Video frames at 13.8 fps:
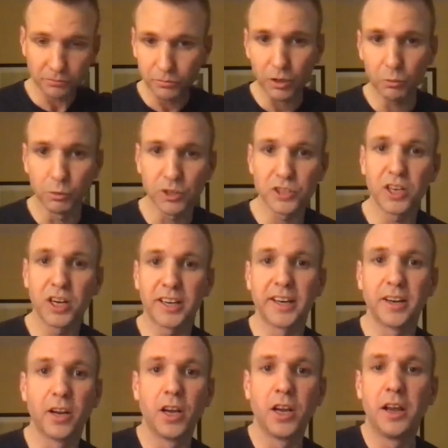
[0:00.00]
we're stuck
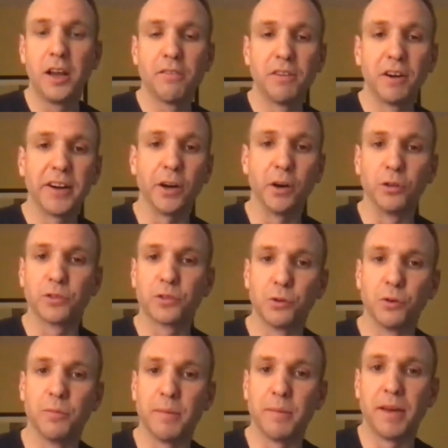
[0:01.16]
in very old
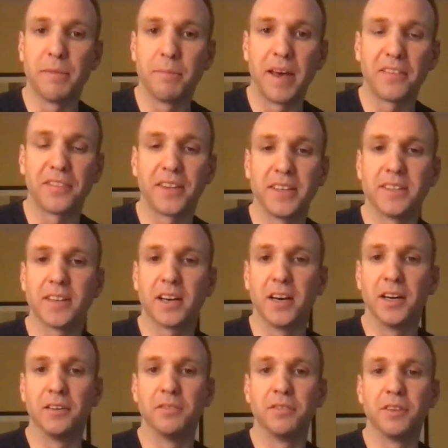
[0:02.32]
school methods
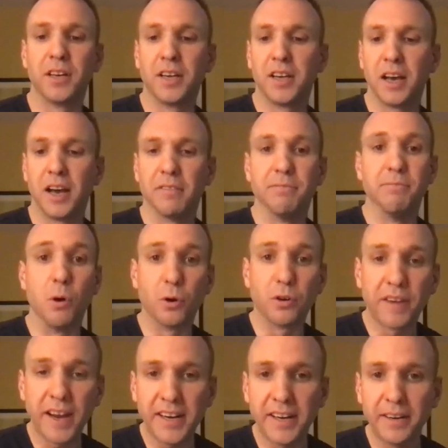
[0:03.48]
of of
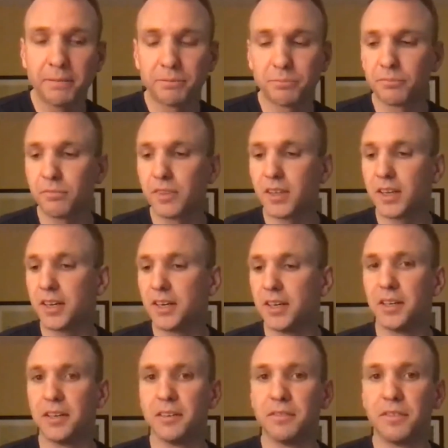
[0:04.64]
motivating,
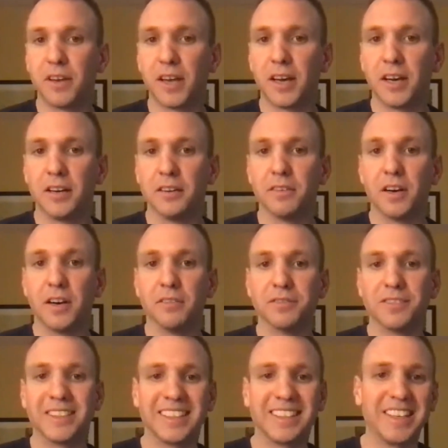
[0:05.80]
of of, of
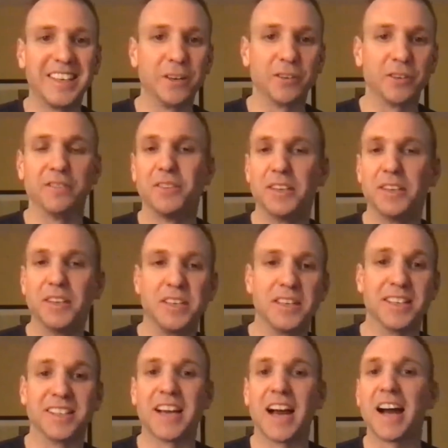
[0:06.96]
you know de-
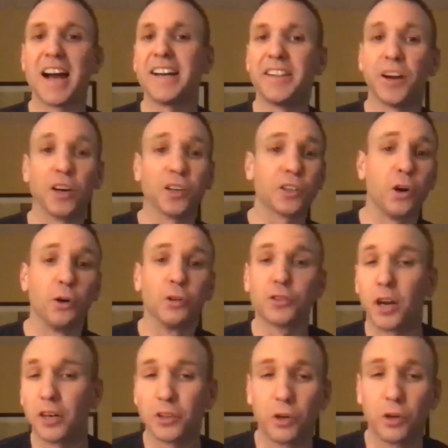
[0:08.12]
designing our cult
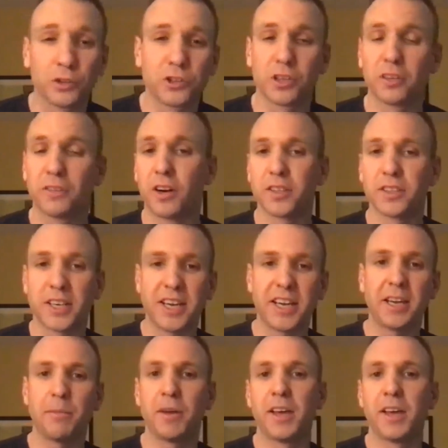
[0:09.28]
our culture of our team,